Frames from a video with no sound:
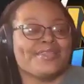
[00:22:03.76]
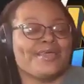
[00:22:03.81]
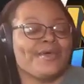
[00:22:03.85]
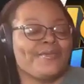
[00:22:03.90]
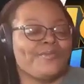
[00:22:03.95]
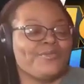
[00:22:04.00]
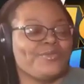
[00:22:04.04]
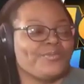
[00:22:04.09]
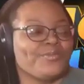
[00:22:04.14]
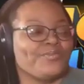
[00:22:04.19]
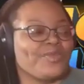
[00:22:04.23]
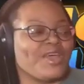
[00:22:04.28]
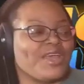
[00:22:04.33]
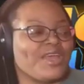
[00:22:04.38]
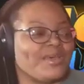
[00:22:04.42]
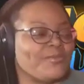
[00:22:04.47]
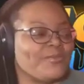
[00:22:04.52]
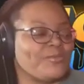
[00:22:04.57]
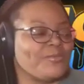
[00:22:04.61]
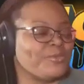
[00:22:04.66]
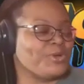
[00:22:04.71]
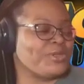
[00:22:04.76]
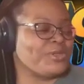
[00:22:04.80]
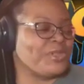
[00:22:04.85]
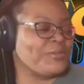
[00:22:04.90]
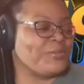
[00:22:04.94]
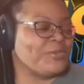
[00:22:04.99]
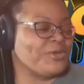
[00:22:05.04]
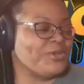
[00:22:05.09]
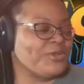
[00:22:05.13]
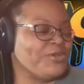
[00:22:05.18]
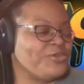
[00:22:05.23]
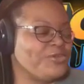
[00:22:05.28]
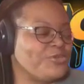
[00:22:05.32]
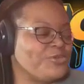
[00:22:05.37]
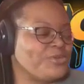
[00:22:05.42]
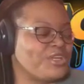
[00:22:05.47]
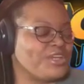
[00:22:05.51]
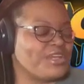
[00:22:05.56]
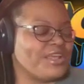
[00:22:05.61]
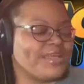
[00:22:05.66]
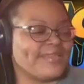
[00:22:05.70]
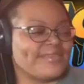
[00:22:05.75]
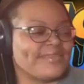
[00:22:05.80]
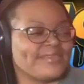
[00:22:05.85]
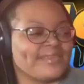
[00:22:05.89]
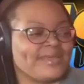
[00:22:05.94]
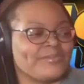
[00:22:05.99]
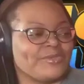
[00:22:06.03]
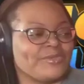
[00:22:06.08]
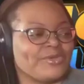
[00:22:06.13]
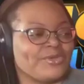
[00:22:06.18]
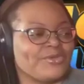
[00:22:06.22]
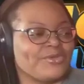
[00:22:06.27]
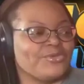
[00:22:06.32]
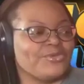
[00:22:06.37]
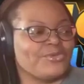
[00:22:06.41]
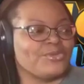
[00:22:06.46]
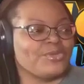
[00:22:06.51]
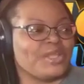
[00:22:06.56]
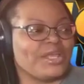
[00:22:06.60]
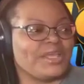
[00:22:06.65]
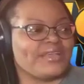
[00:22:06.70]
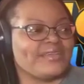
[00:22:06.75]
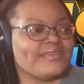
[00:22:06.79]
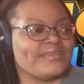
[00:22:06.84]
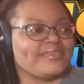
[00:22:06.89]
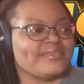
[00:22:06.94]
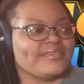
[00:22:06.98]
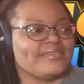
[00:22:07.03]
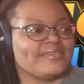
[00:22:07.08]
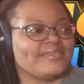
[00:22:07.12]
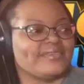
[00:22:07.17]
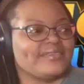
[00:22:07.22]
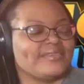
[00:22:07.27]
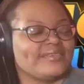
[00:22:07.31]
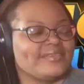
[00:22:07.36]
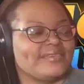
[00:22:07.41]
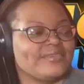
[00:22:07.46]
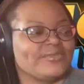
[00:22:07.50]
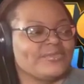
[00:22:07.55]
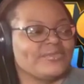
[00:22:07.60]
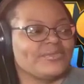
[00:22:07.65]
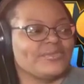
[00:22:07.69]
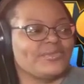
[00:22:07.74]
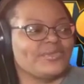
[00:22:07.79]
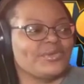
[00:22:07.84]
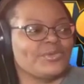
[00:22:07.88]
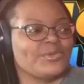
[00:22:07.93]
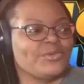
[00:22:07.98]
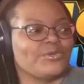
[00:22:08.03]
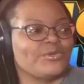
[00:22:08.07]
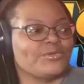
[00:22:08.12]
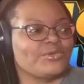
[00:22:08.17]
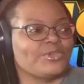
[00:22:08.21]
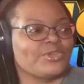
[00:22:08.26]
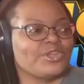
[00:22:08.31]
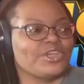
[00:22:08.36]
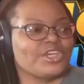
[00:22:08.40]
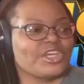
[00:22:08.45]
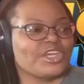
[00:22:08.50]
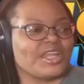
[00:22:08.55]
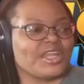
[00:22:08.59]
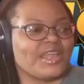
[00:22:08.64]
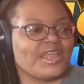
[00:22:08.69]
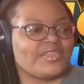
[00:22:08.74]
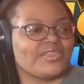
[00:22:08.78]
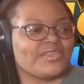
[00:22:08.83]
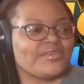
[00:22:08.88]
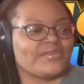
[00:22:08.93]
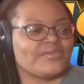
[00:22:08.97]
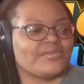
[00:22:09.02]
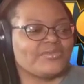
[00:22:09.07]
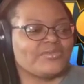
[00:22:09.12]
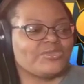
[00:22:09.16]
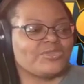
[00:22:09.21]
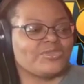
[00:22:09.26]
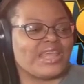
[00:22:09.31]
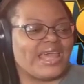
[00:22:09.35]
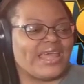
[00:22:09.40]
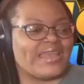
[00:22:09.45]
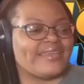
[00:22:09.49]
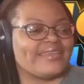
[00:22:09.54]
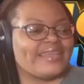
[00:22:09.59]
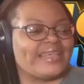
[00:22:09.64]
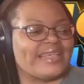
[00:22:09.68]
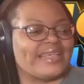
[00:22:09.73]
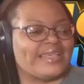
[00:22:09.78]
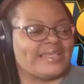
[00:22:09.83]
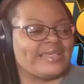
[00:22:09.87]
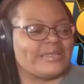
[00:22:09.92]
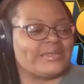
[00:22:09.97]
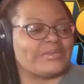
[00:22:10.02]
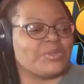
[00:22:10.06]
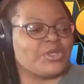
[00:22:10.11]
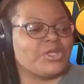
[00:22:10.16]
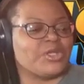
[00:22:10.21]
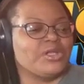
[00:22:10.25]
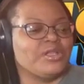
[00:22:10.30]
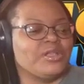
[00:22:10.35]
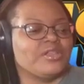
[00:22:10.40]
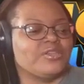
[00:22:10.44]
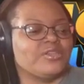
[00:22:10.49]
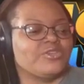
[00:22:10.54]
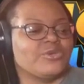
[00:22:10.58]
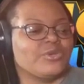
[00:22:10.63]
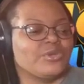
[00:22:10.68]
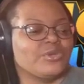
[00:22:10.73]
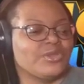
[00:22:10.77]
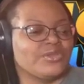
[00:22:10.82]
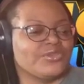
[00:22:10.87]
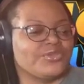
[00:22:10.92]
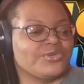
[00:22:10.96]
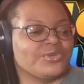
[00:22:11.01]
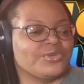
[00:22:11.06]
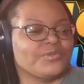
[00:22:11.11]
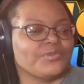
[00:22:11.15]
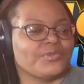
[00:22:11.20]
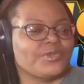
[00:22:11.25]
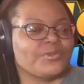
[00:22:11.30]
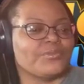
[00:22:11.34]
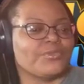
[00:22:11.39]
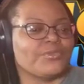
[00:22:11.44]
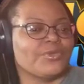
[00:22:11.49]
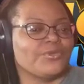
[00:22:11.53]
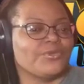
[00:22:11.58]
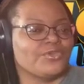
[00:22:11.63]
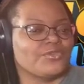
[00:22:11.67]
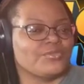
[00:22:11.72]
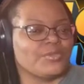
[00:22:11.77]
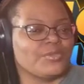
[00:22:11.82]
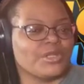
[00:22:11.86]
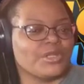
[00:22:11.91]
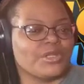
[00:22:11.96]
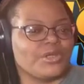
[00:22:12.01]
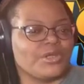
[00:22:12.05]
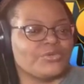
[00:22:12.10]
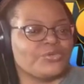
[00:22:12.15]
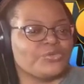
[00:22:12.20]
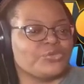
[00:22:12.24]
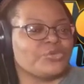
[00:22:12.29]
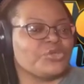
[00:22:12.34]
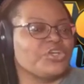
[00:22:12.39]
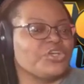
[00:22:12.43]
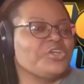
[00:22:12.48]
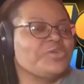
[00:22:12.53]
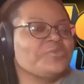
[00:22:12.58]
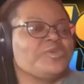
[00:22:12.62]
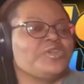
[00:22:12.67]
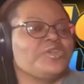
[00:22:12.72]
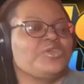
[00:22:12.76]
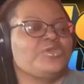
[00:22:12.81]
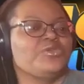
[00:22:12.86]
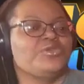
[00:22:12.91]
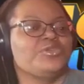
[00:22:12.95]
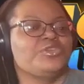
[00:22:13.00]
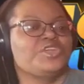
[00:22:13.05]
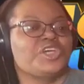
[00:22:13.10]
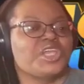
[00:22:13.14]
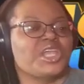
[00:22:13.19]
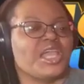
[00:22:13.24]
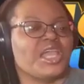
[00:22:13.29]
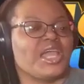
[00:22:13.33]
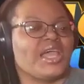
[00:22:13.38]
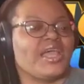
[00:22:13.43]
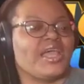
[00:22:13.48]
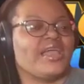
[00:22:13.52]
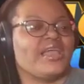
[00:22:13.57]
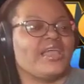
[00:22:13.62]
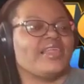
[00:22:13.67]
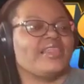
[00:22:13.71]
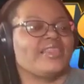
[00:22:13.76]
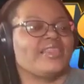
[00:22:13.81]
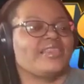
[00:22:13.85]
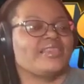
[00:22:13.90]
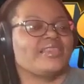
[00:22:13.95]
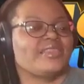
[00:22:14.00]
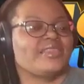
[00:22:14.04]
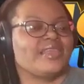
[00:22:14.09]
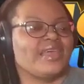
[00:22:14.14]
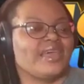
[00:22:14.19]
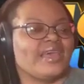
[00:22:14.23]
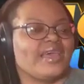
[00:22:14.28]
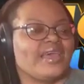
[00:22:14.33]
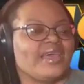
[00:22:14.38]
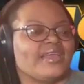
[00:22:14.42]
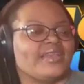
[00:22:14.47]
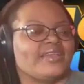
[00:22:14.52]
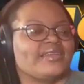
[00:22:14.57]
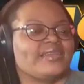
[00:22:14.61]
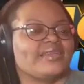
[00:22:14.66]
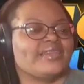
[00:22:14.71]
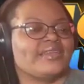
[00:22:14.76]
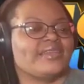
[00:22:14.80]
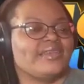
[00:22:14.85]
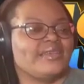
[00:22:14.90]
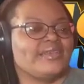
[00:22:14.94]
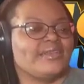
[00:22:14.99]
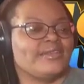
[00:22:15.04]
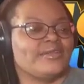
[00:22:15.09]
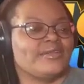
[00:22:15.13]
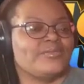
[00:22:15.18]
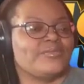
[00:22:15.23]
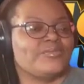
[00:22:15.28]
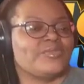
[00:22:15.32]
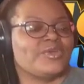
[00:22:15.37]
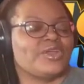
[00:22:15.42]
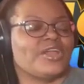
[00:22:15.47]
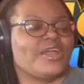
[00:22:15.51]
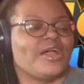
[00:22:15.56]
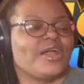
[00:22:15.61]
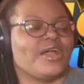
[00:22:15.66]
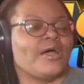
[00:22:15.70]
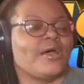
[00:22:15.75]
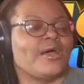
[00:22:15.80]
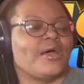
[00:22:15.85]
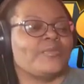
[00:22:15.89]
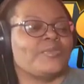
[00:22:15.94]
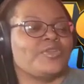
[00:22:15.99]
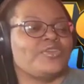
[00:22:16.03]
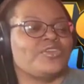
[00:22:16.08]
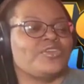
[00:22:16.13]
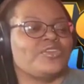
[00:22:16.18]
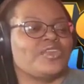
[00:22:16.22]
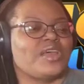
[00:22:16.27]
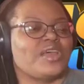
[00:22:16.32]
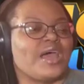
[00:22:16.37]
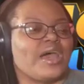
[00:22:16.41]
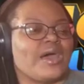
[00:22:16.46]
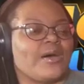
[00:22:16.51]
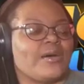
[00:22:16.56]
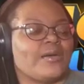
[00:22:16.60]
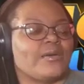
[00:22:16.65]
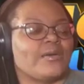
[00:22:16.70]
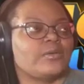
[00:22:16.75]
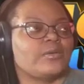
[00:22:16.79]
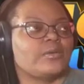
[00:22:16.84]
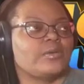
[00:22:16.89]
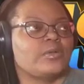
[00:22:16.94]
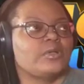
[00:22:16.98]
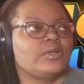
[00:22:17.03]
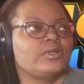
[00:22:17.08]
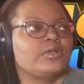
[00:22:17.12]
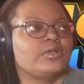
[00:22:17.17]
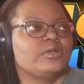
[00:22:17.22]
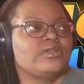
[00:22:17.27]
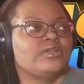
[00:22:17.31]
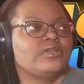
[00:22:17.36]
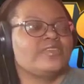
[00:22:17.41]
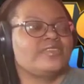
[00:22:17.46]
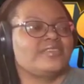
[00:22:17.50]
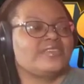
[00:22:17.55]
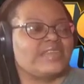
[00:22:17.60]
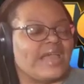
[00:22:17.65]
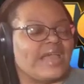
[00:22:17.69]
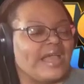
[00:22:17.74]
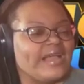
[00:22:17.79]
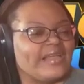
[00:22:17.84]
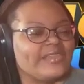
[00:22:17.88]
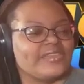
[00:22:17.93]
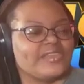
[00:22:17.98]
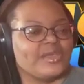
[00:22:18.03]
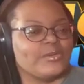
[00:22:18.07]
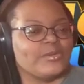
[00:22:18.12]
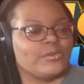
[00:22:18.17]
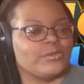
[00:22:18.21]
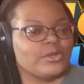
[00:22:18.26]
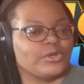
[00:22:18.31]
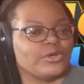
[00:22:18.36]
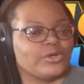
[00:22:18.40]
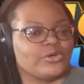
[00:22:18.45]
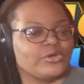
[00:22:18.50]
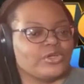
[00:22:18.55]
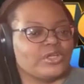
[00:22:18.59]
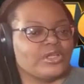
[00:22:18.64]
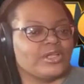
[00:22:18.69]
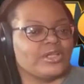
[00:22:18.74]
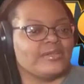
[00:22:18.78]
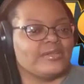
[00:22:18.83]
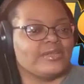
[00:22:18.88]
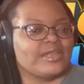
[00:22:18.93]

love and I'm gonna do it now. I'm gonna do like a review when you're looking at that team, Julius Erving, Moses Malone. When you look at that team, and just how stacked they were and